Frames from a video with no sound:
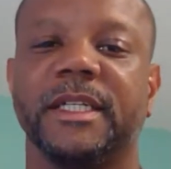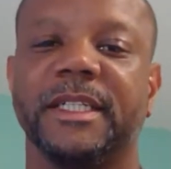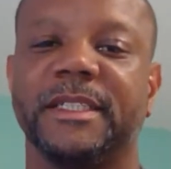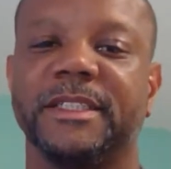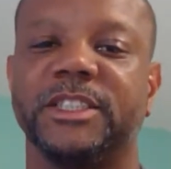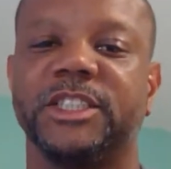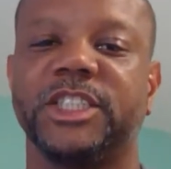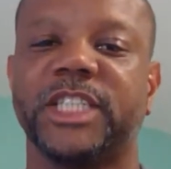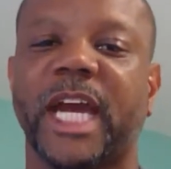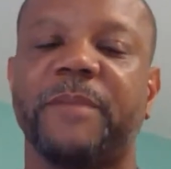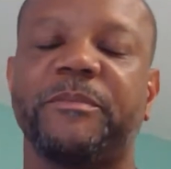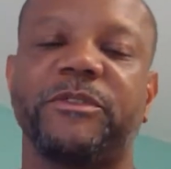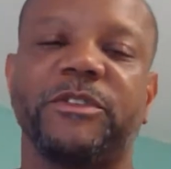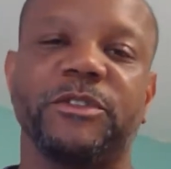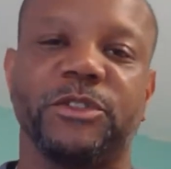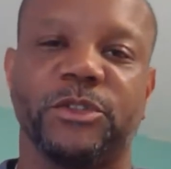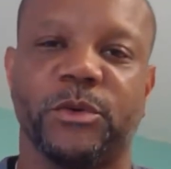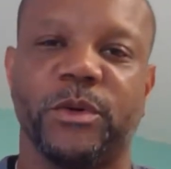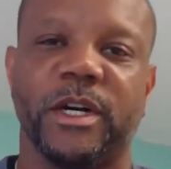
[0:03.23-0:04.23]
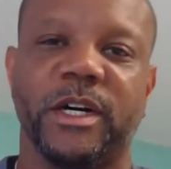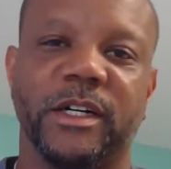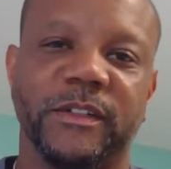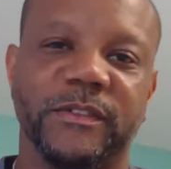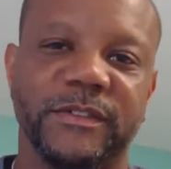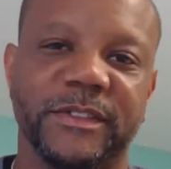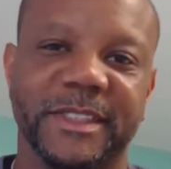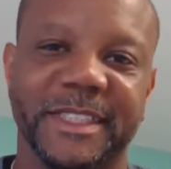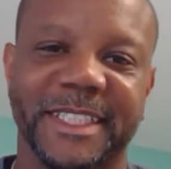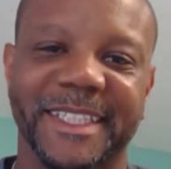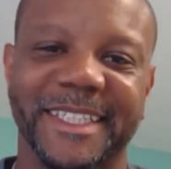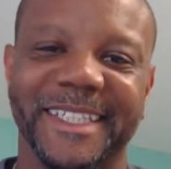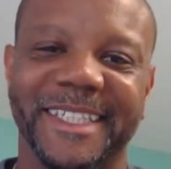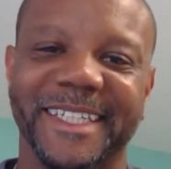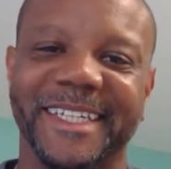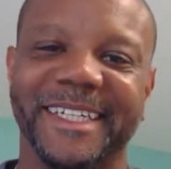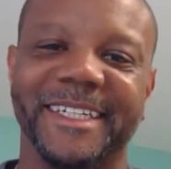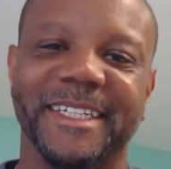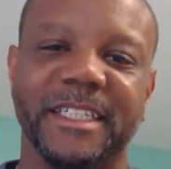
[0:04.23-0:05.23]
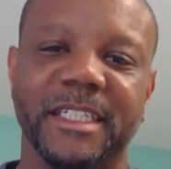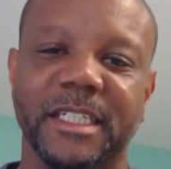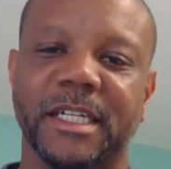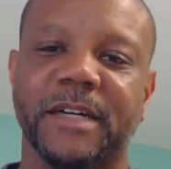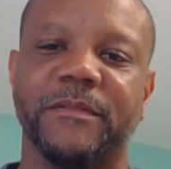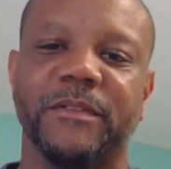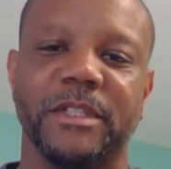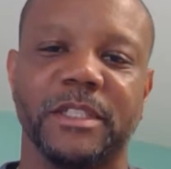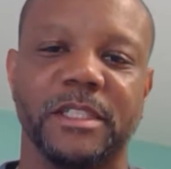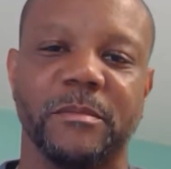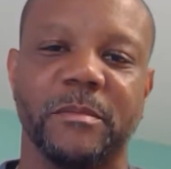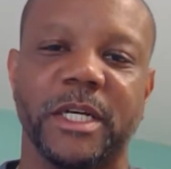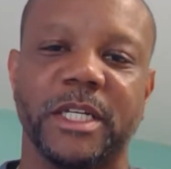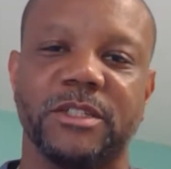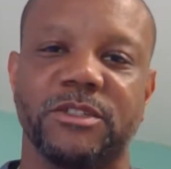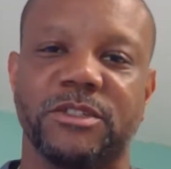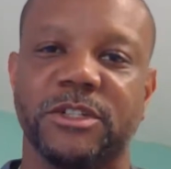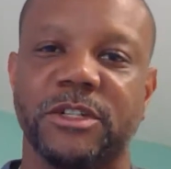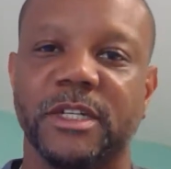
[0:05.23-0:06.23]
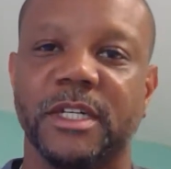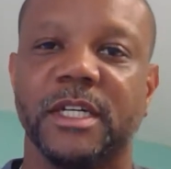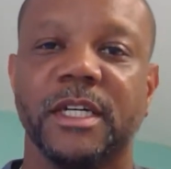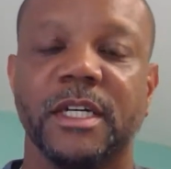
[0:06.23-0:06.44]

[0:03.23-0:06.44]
in chapter 12, the end of the semester.